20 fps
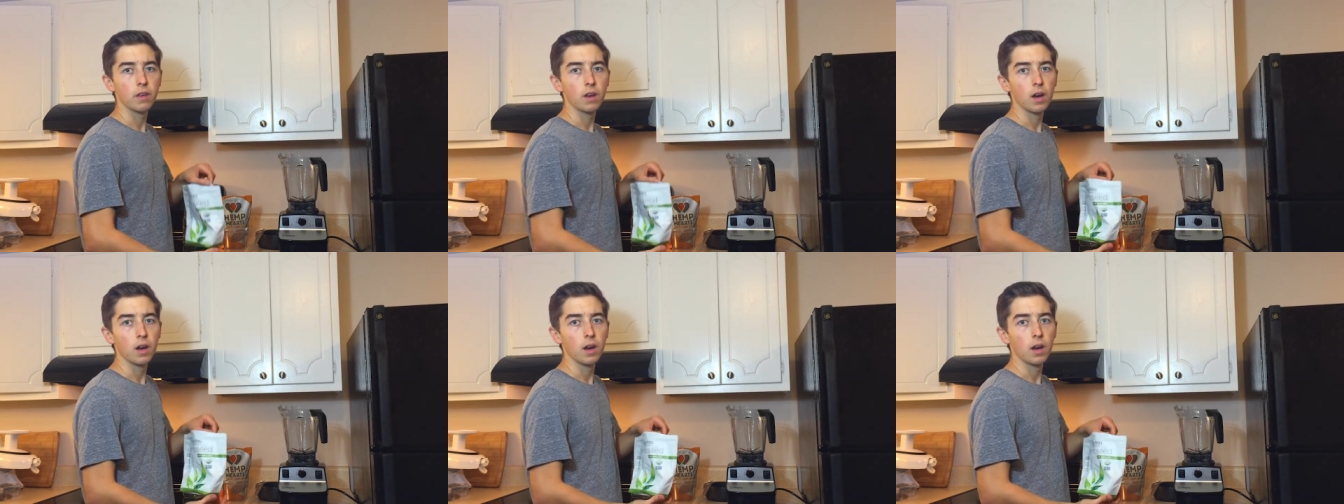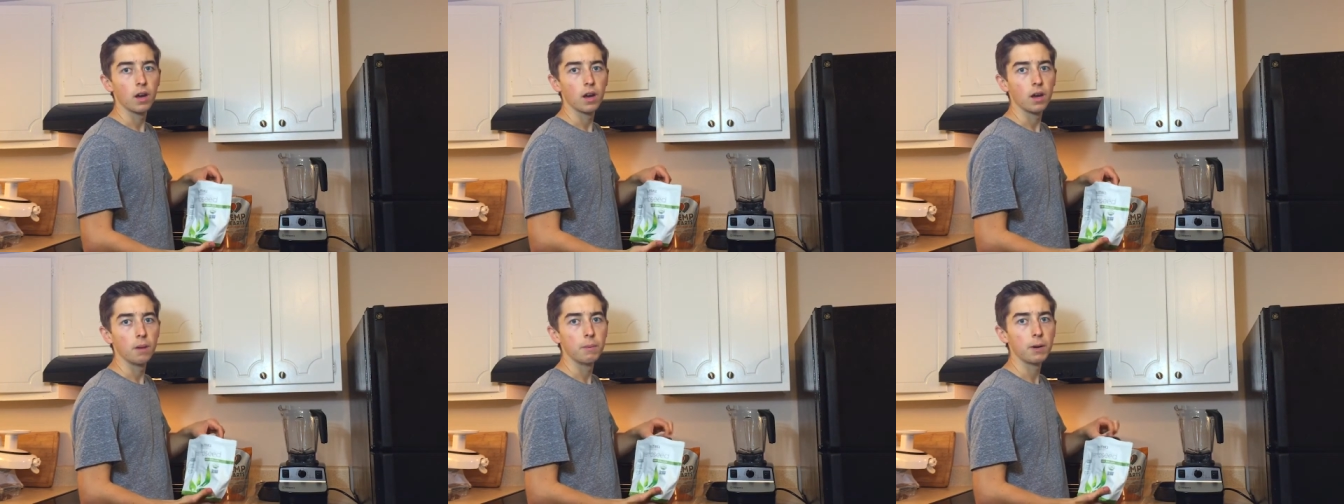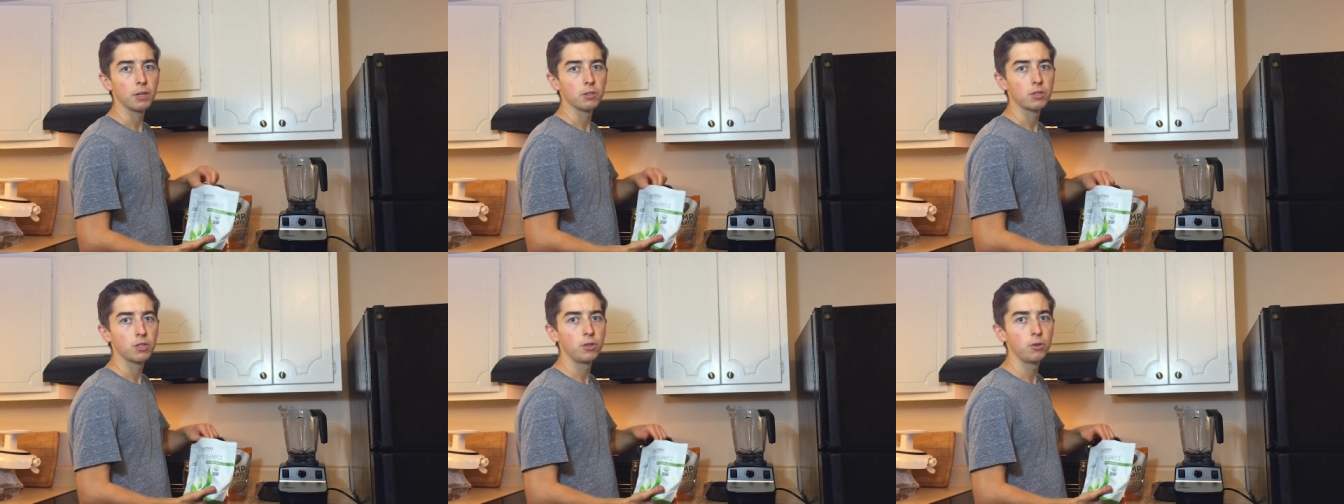
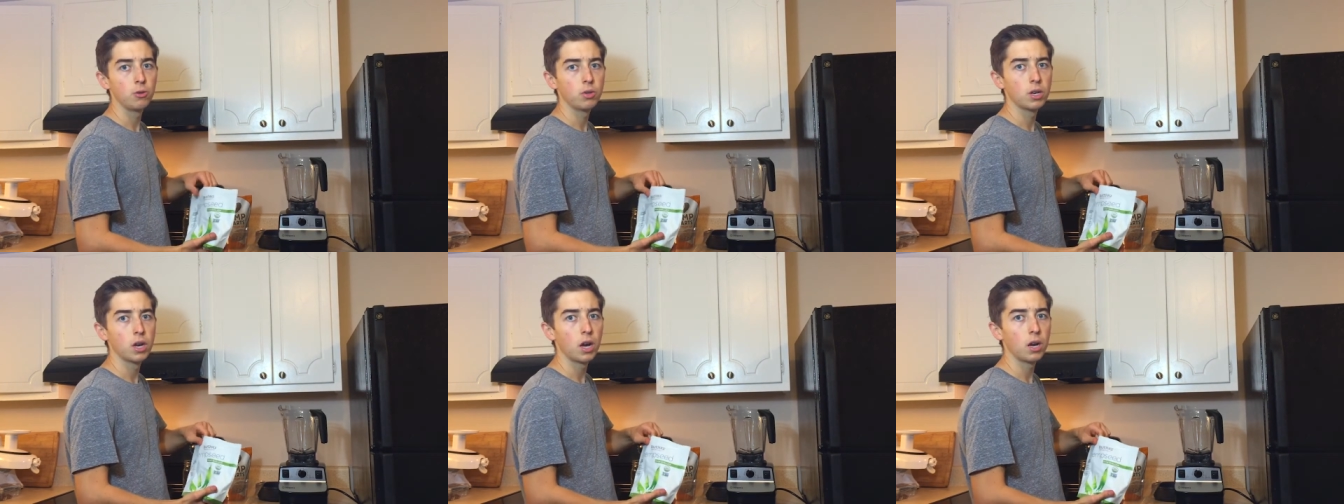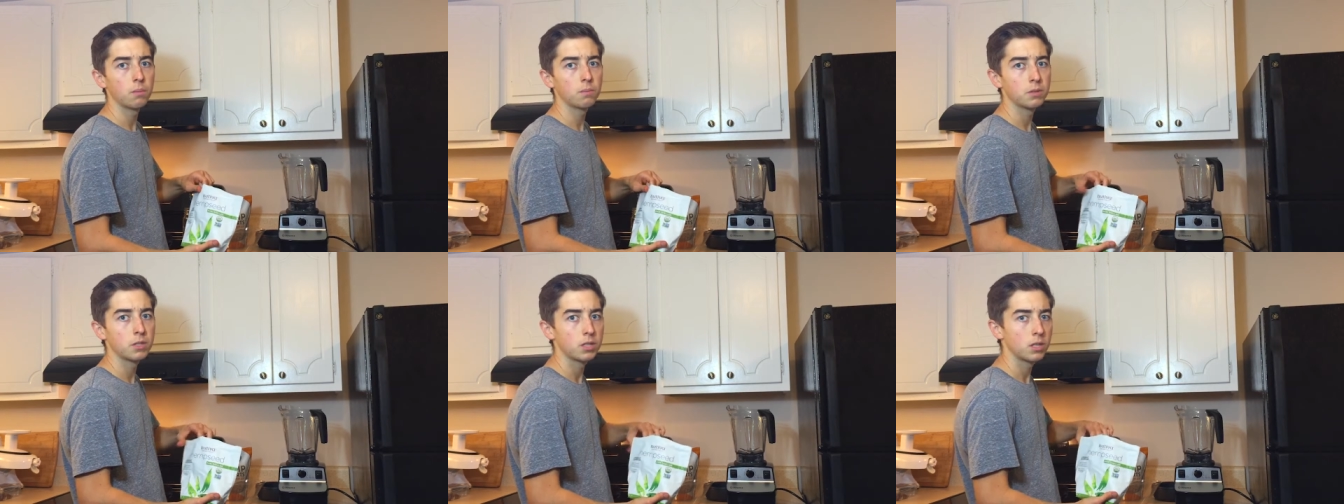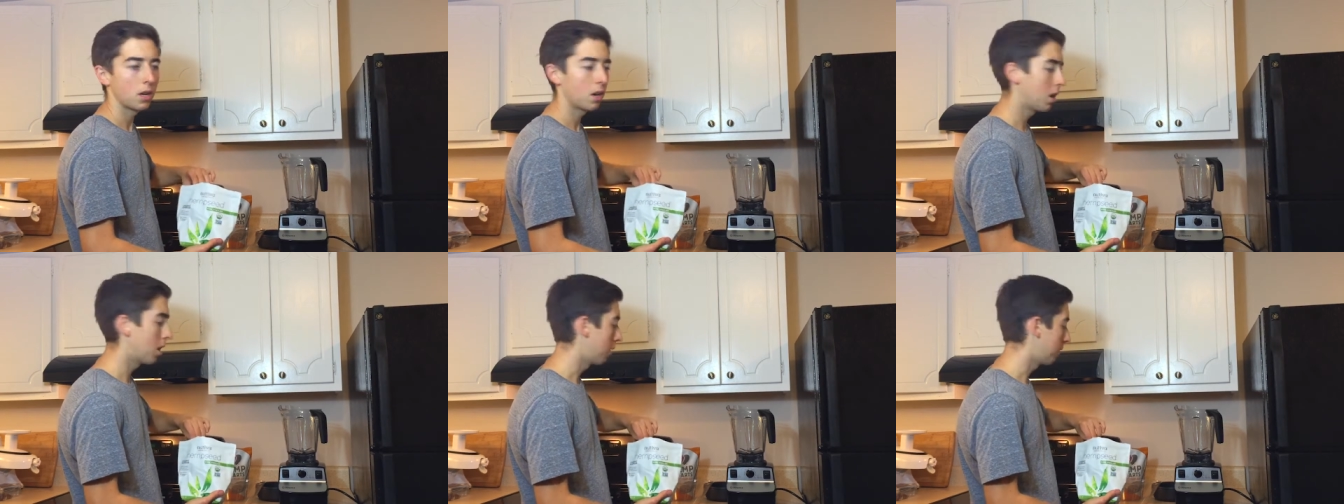about 2
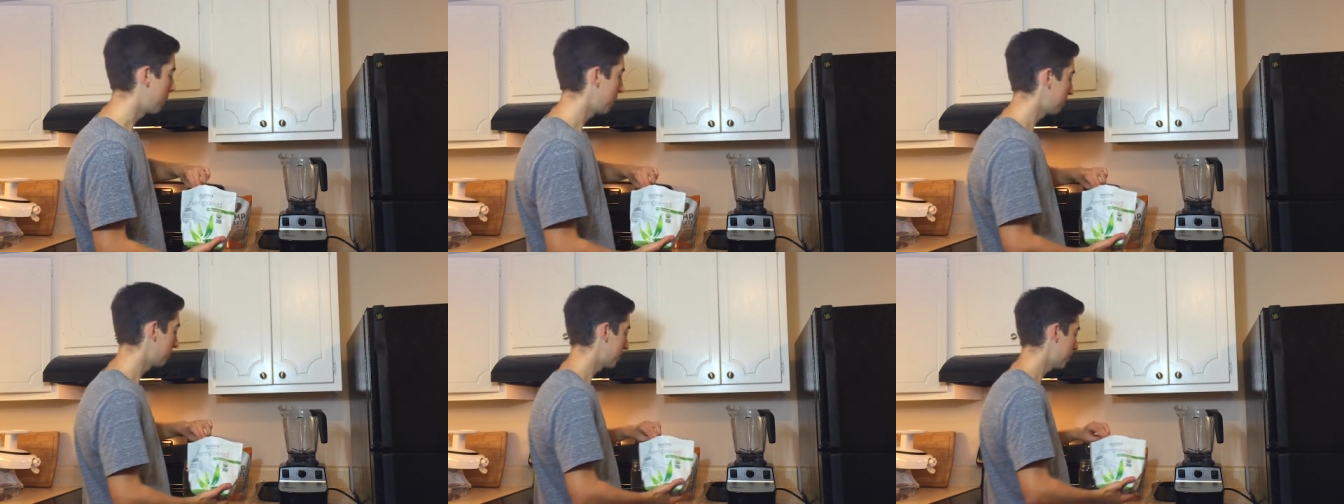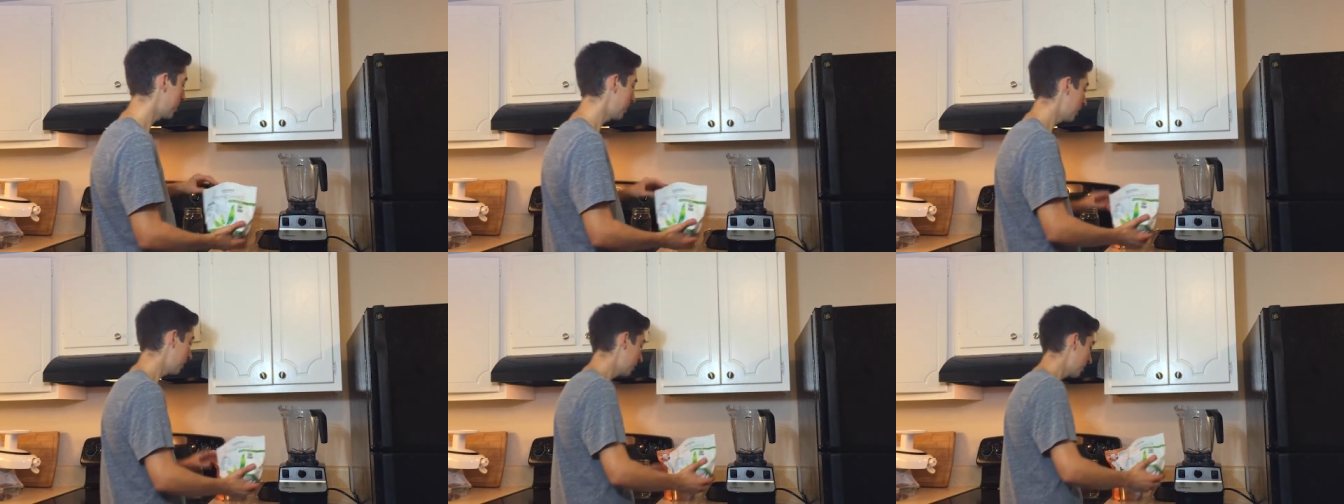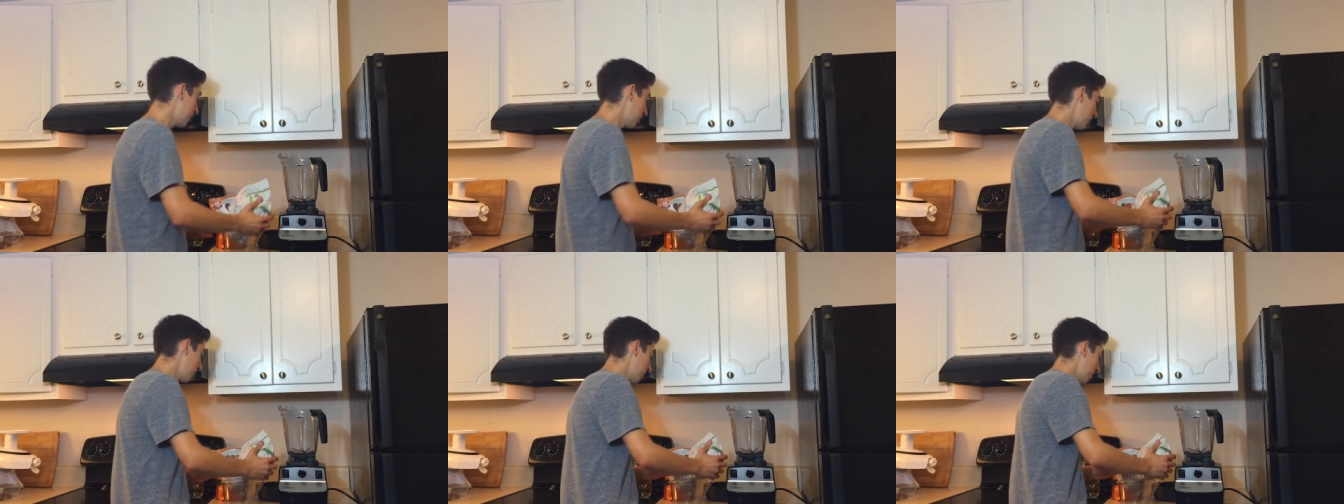cups of hemp
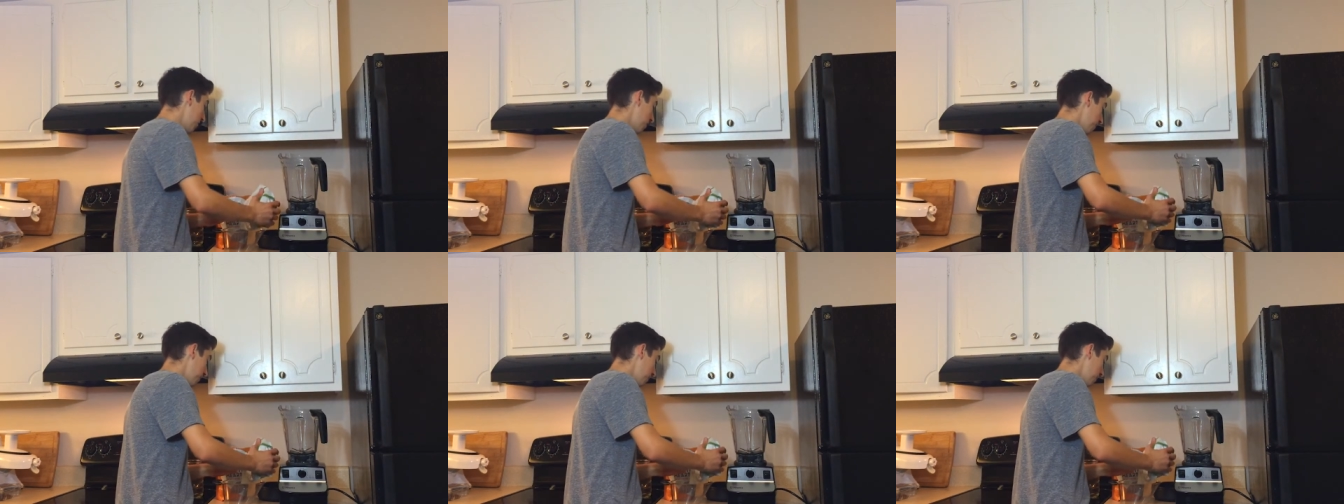seeds.